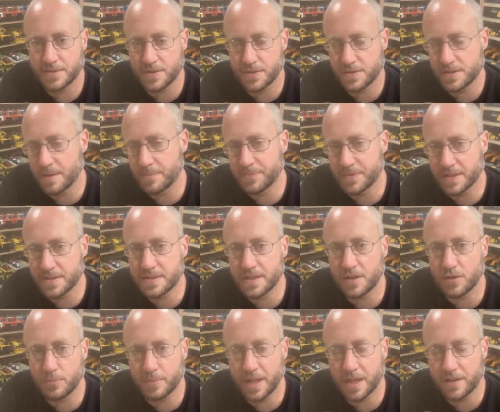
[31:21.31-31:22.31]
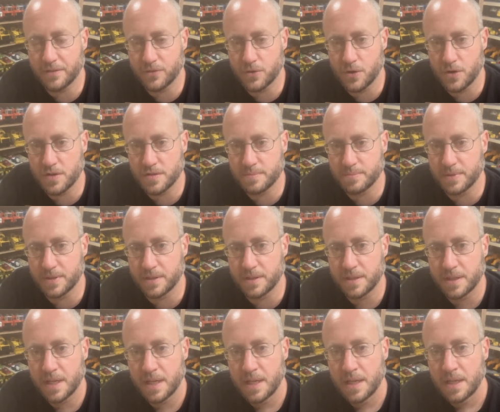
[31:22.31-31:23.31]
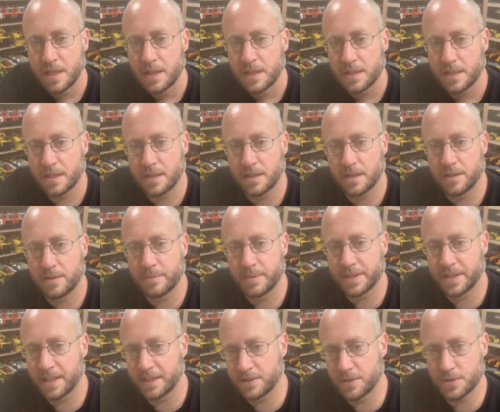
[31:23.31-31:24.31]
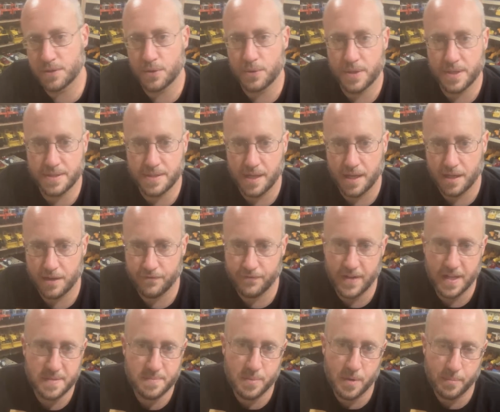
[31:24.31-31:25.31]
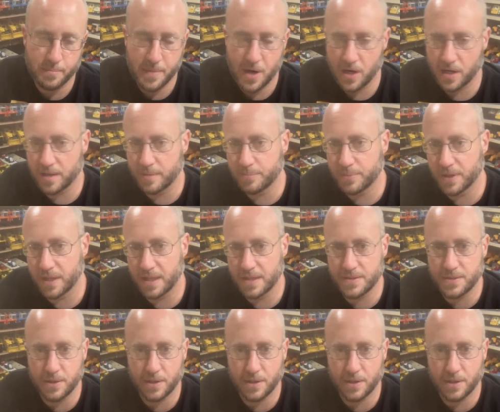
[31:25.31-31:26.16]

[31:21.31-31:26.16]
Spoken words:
There's some things they don't make, of course, but and then there's always like a Facebook marketplace.